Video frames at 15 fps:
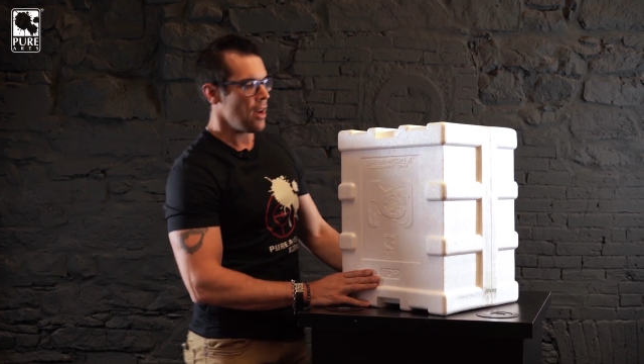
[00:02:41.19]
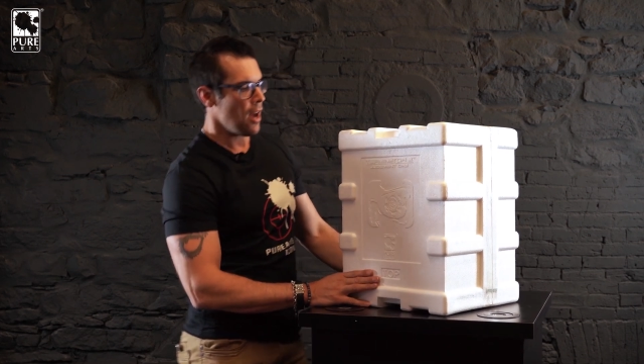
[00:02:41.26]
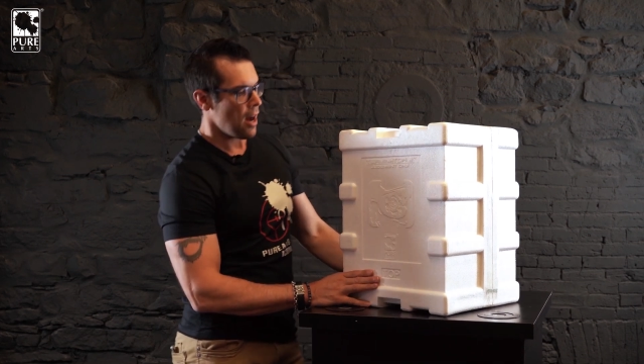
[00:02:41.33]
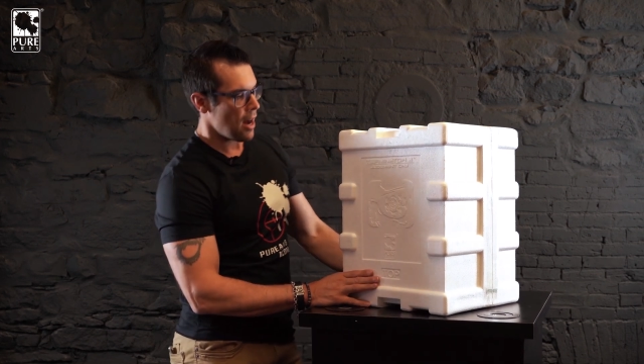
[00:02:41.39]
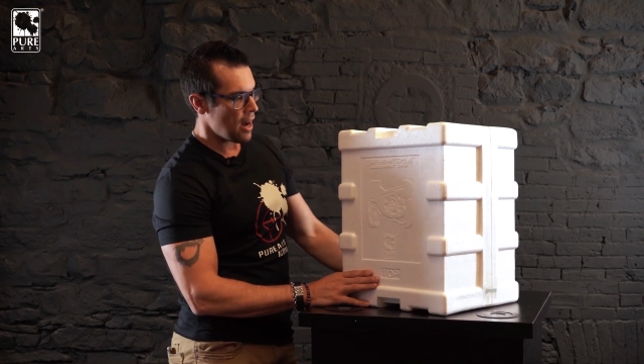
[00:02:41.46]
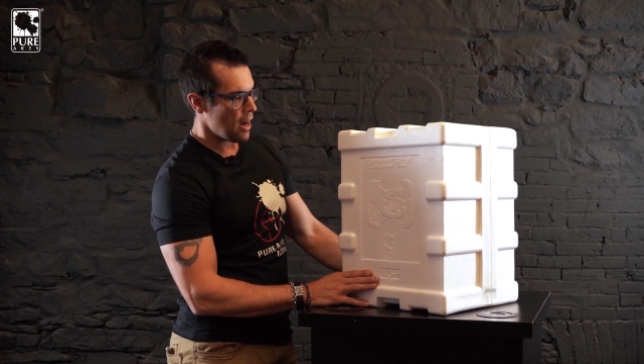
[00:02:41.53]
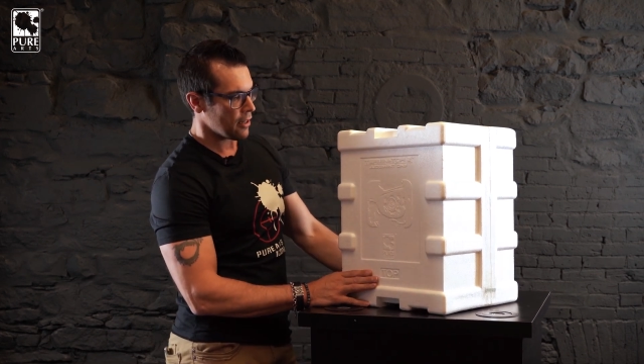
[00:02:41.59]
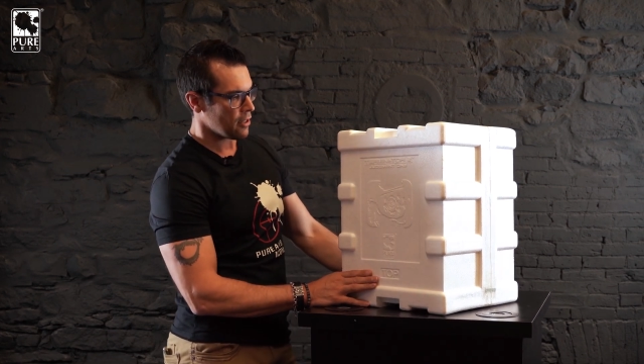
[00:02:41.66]

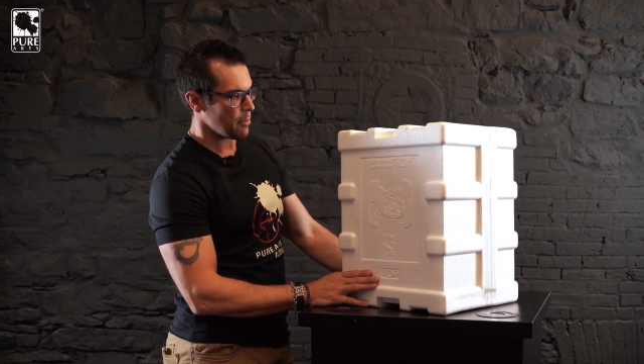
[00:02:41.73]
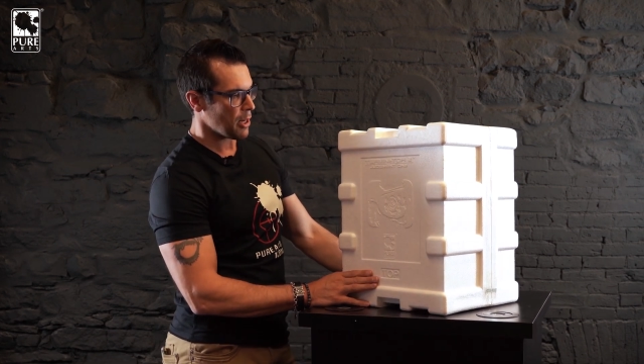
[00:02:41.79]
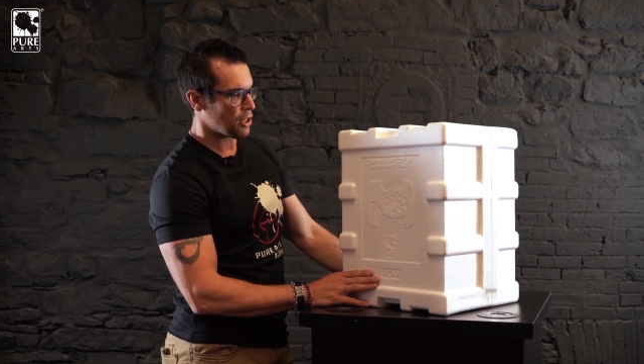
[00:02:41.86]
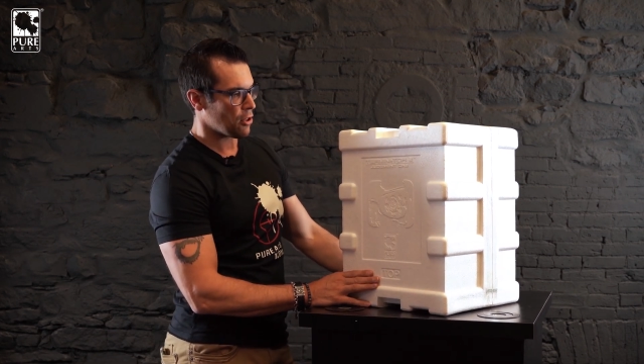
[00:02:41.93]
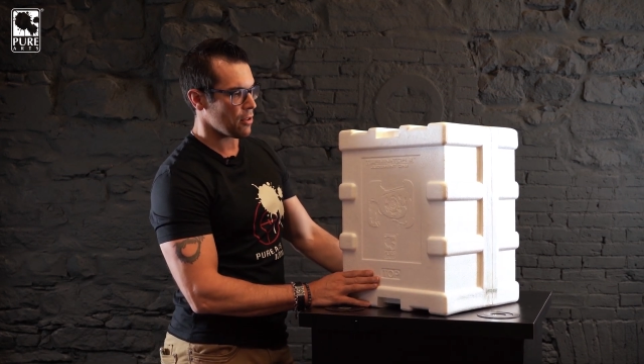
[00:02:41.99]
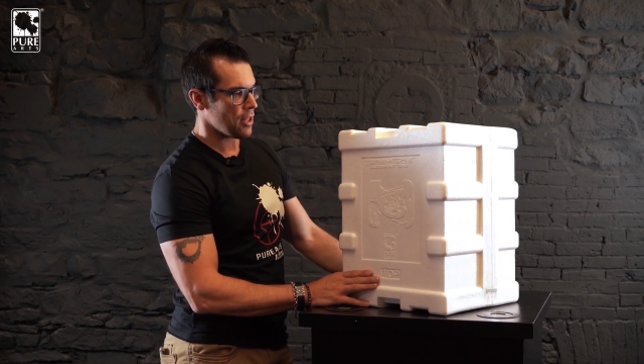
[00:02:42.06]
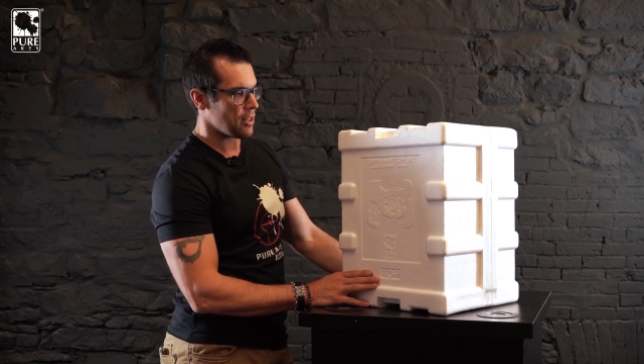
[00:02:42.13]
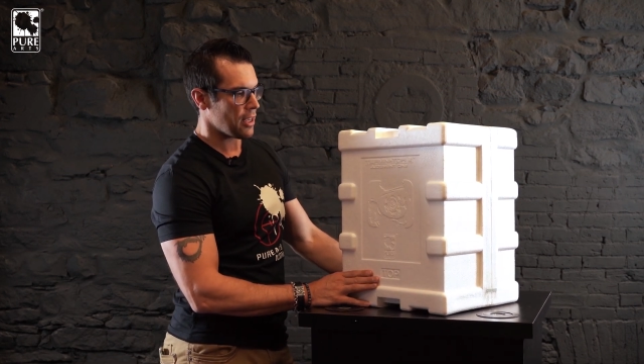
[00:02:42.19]
to make
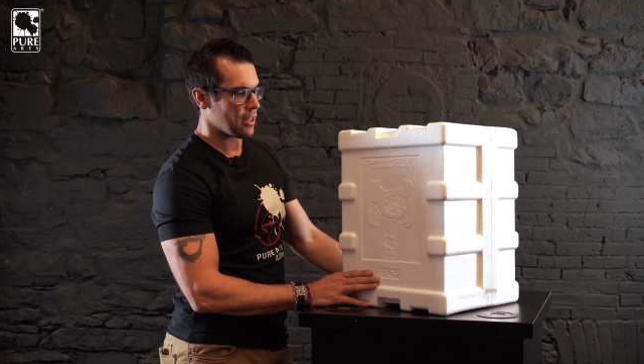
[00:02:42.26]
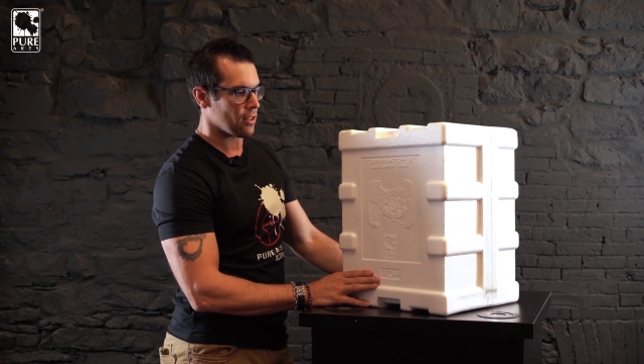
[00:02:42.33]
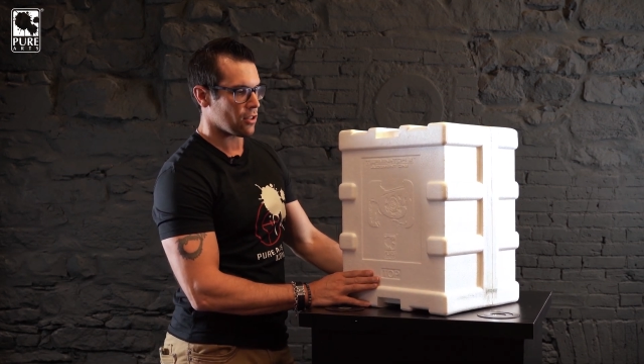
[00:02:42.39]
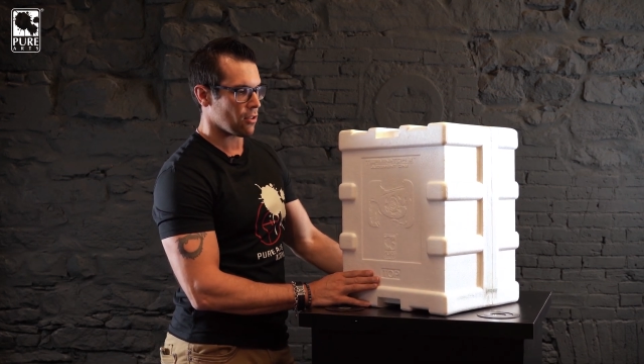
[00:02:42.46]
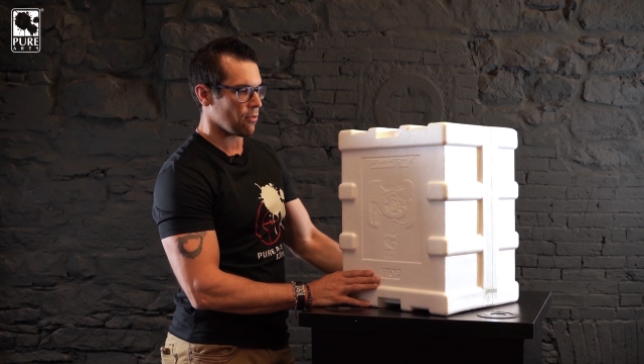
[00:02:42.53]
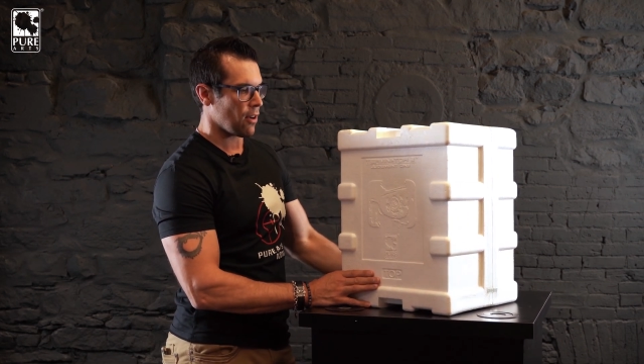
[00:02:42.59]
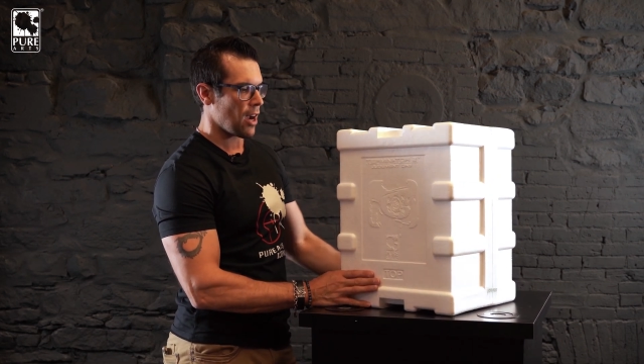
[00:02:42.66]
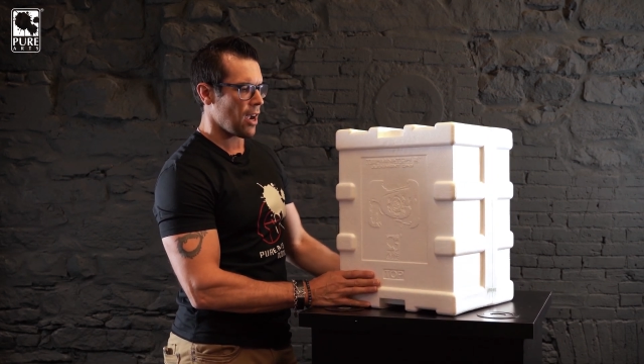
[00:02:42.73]
sure that they can
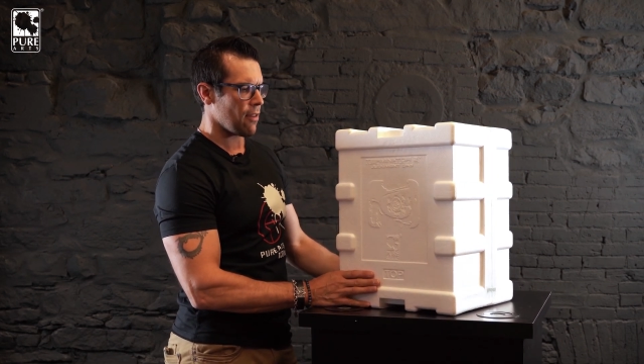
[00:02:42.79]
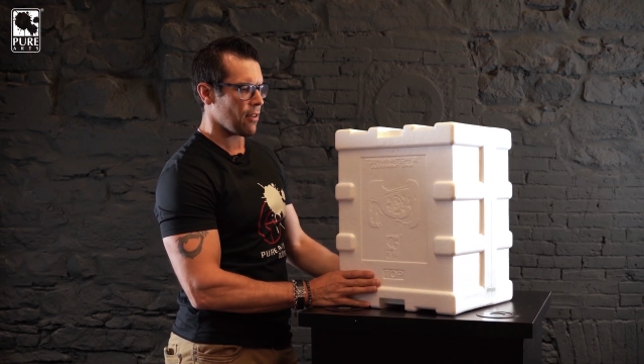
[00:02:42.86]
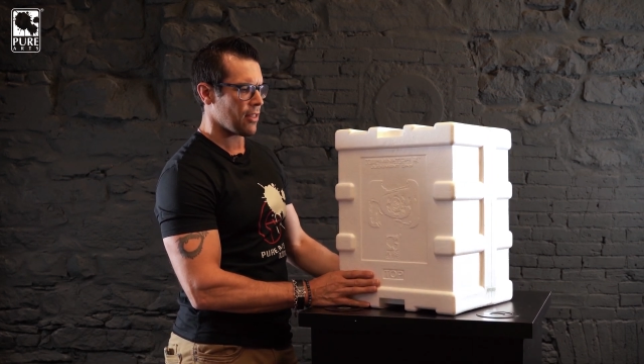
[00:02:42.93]
survive.